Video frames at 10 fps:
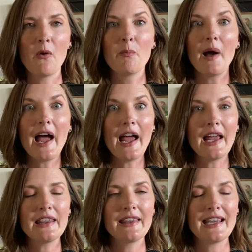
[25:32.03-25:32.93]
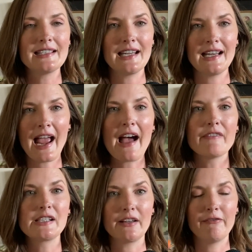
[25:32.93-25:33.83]
but they did
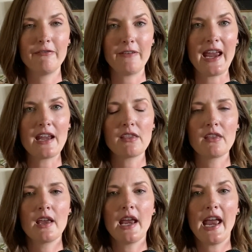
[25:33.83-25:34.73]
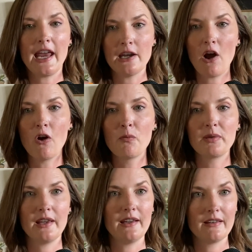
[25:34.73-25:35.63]
have some faith and hope
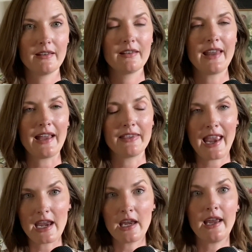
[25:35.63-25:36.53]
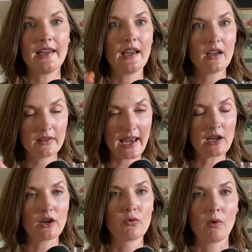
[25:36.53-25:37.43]
that they
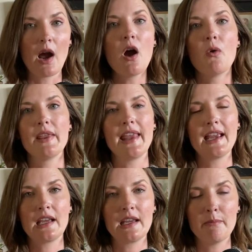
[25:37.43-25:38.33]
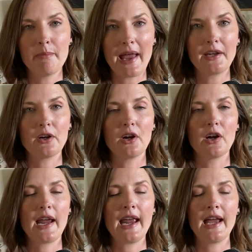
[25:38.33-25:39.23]
could grow and they could get
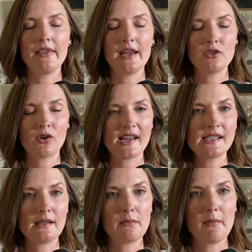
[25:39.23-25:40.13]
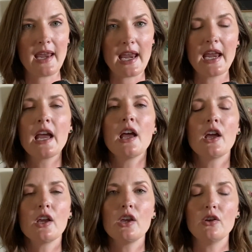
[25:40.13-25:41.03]
better, and they trusted me,
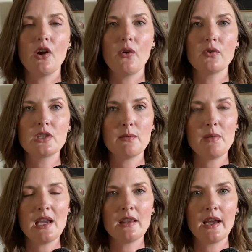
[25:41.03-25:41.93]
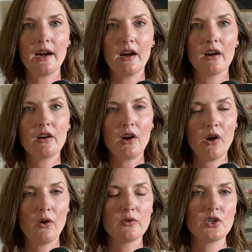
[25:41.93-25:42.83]
to be their
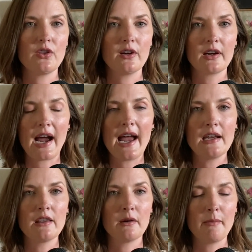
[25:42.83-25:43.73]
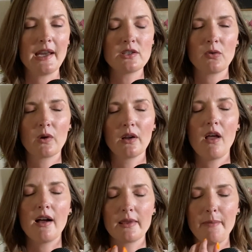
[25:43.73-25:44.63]
coach and their guide and their mentor
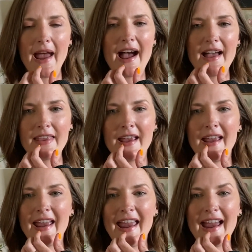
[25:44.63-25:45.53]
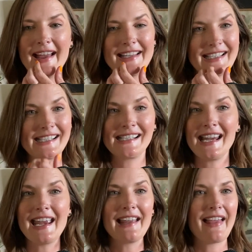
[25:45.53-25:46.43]
along the path, and to
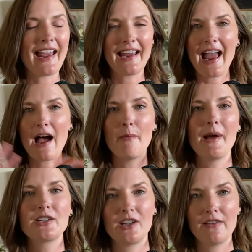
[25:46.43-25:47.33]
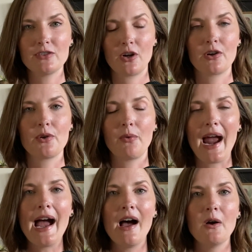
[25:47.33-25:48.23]
see like how much they've turned
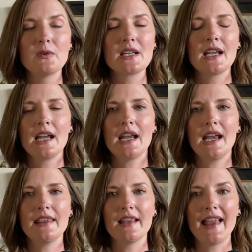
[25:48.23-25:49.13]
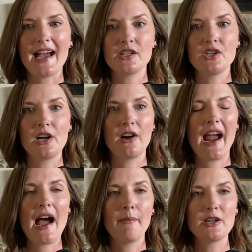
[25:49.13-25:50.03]
around in the last year,
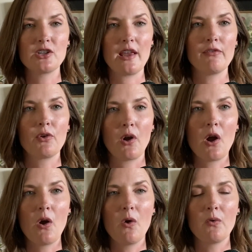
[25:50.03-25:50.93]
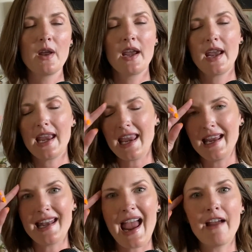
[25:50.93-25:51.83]
how much they've grown
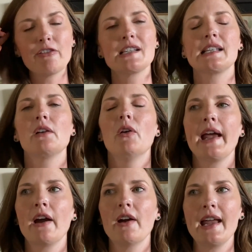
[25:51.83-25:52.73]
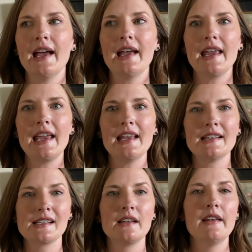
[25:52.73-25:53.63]
in every single area. It
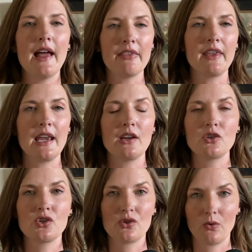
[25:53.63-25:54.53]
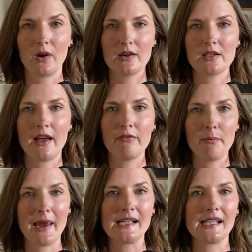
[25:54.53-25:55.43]
is nothing short of
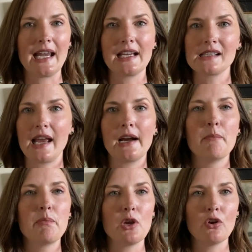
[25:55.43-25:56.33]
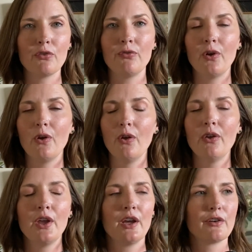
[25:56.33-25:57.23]
amazing. It's like a
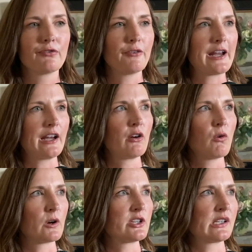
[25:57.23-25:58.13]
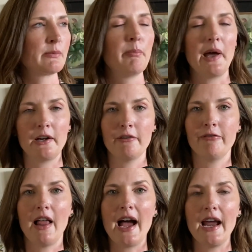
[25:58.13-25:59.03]
beautiful, freaking gorgeous
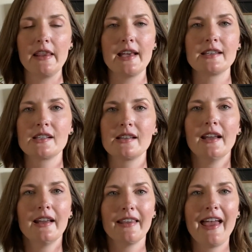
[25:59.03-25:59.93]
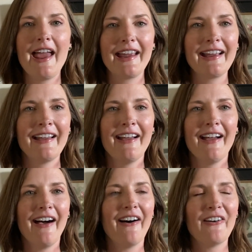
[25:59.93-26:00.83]
butterfly that's like,
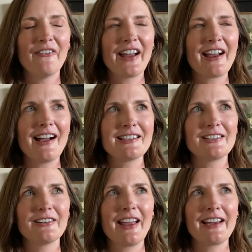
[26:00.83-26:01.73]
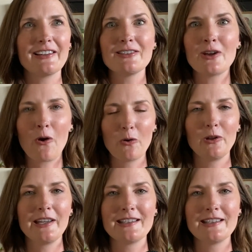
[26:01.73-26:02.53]
oh my gosh, you're like a totally